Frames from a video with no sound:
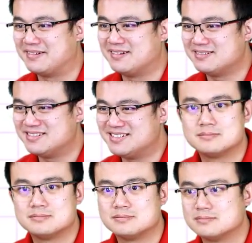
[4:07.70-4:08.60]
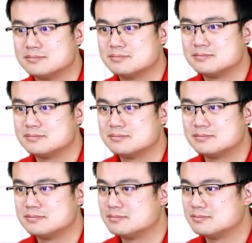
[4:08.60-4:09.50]

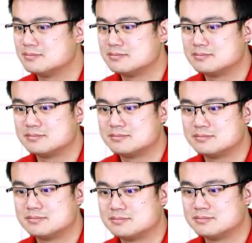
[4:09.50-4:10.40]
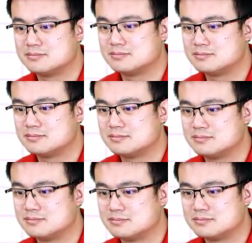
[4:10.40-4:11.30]

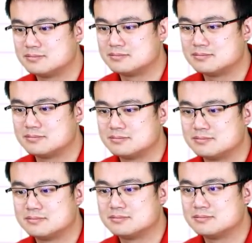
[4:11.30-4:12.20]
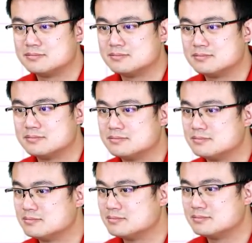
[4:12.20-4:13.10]

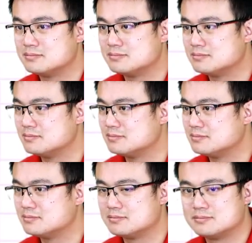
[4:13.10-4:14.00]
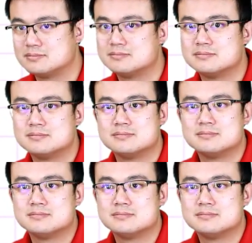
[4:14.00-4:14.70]
Nothing is said.